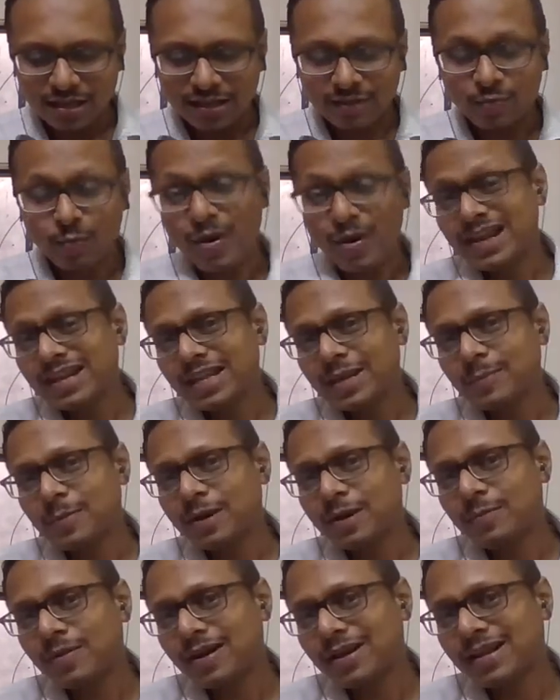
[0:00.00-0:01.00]
when
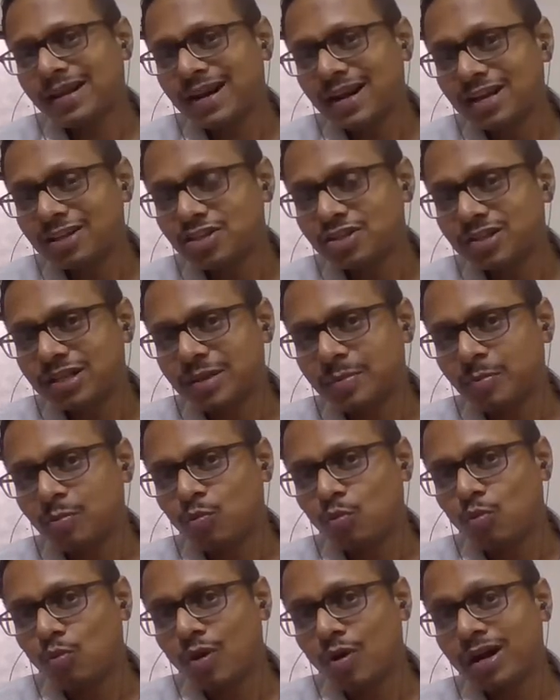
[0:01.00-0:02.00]
Deepak Parekh asked him
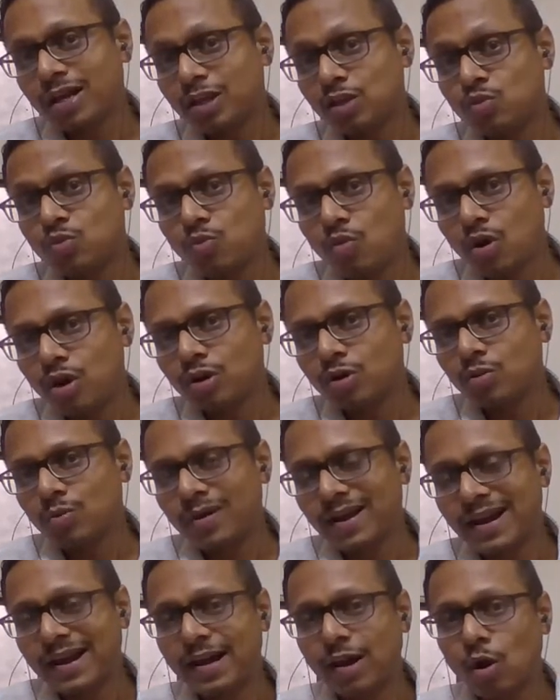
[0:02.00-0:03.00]
what you want to
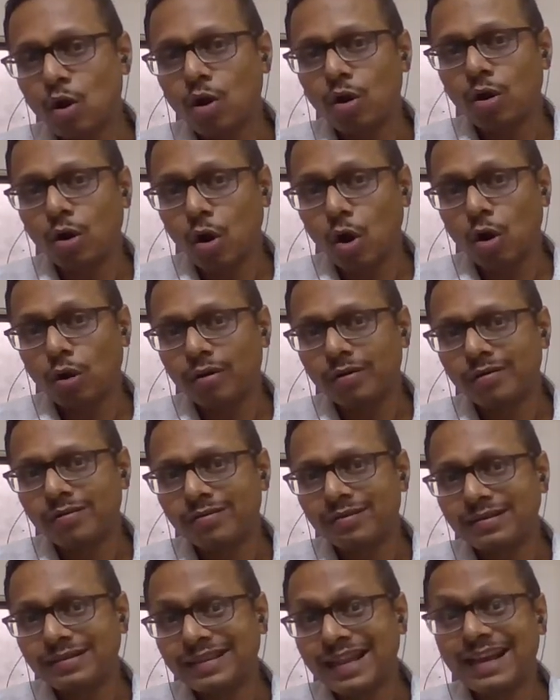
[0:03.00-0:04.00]
head or not,
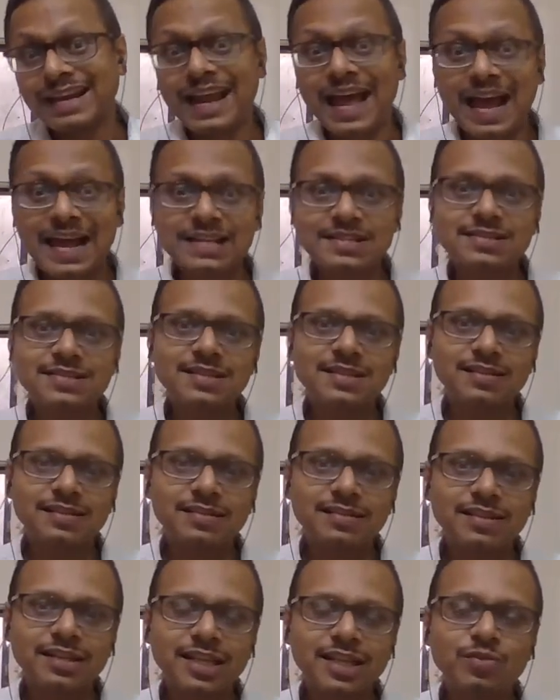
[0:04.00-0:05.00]
that answer,
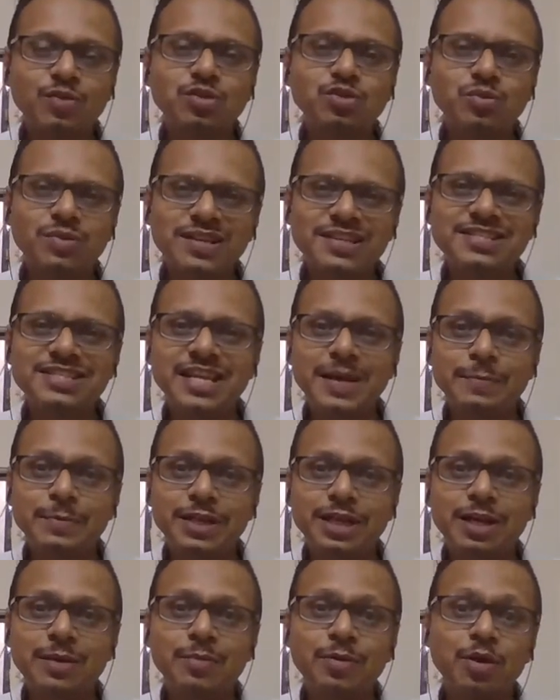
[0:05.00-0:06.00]
he was only
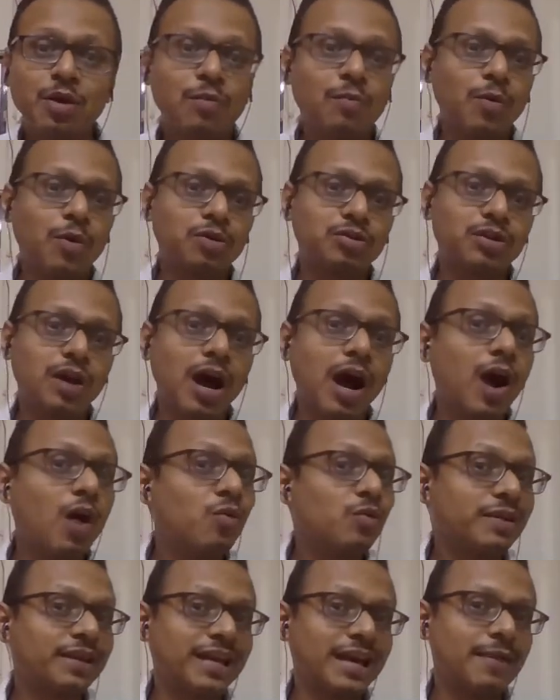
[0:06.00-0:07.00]
skeptical about how
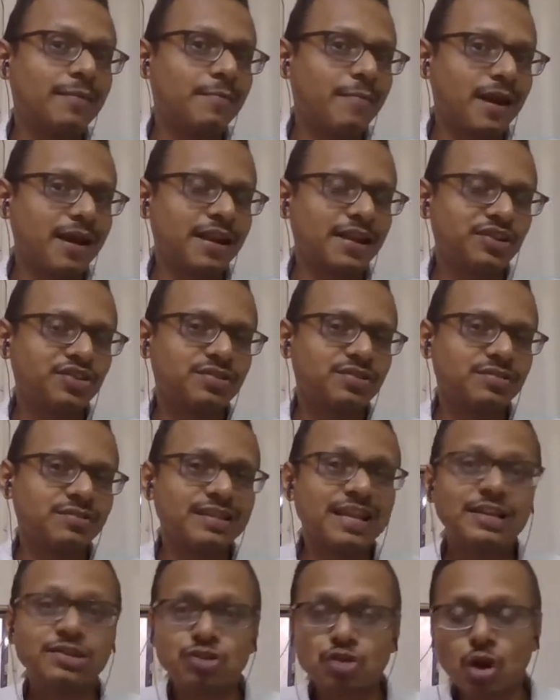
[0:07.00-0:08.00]
we can manage.
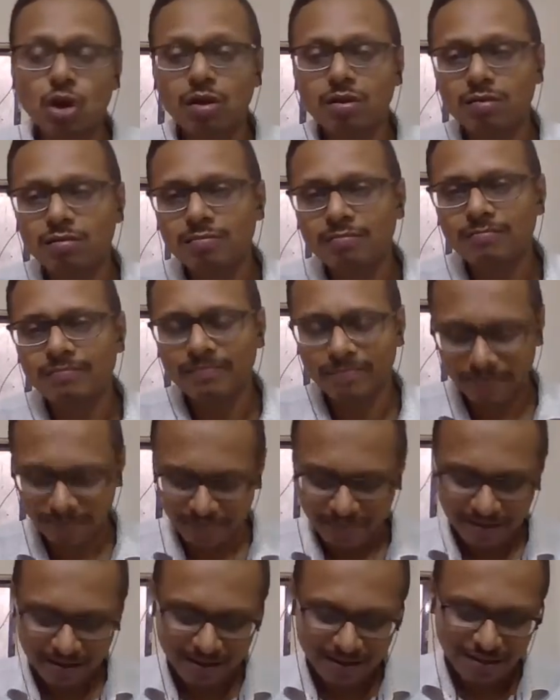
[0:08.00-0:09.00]
That's all.
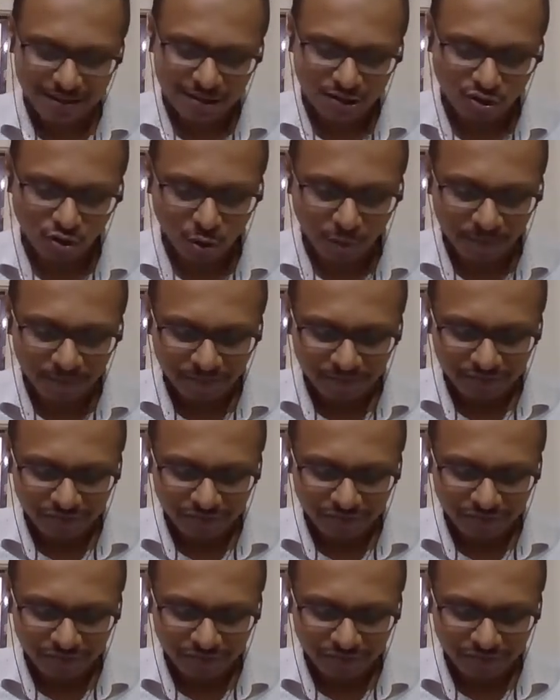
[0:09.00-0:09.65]
So